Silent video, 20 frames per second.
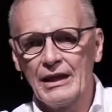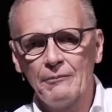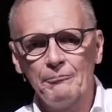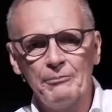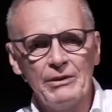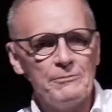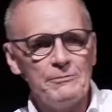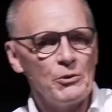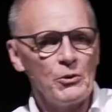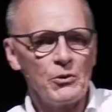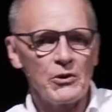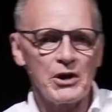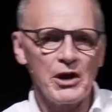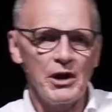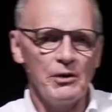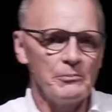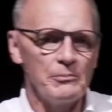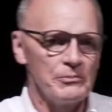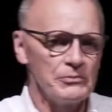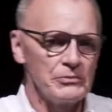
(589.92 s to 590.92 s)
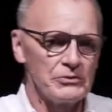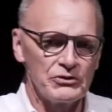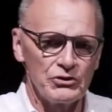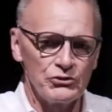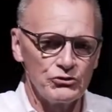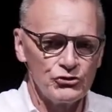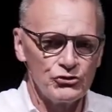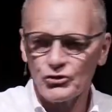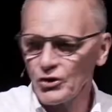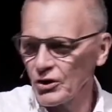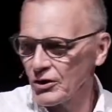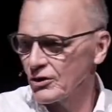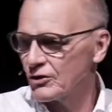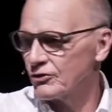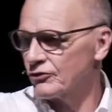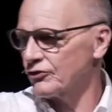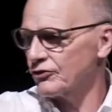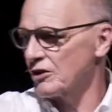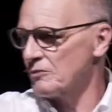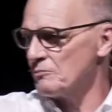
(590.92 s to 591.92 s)
People come to
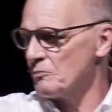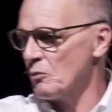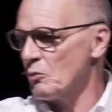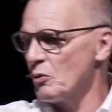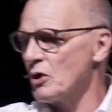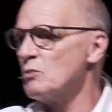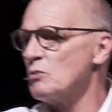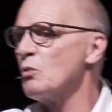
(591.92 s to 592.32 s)
church, and we